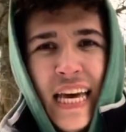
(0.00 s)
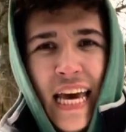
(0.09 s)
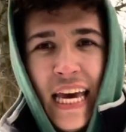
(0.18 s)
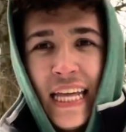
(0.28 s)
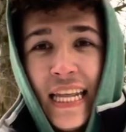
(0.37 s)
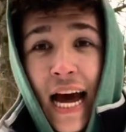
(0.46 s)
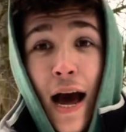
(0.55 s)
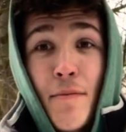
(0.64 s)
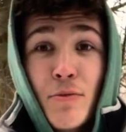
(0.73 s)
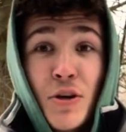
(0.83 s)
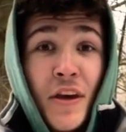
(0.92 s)
And
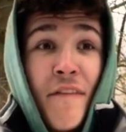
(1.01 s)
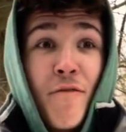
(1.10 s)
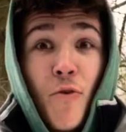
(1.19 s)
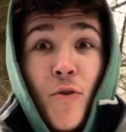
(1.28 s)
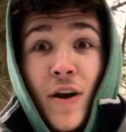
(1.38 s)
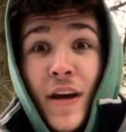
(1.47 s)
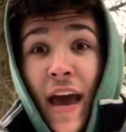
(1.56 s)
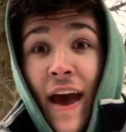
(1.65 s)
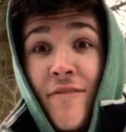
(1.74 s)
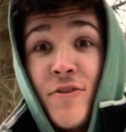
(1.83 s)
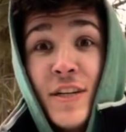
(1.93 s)
I'm looking for it
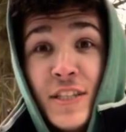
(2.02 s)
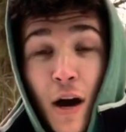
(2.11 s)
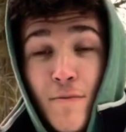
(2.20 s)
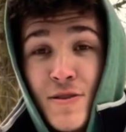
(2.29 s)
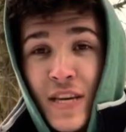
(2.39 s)
after it dumps.